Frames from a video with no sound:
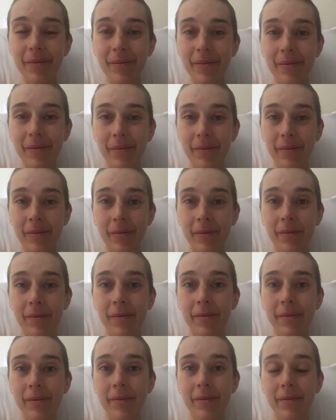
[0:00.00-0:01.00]

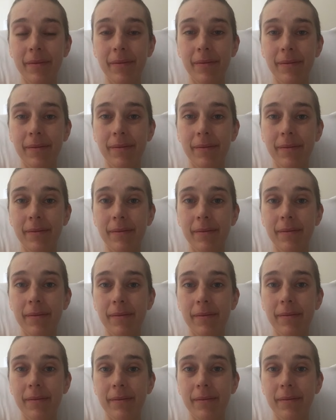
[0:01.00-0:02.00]

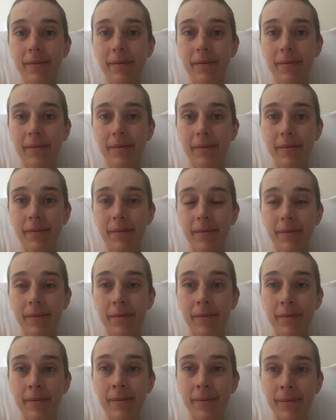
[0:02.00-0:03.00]

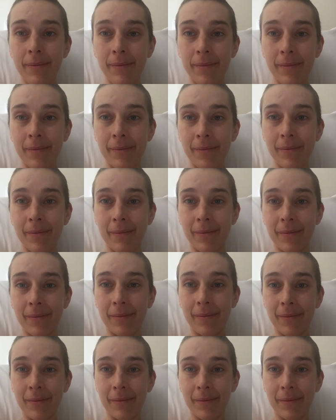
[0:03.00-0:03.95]
Nobody speaks.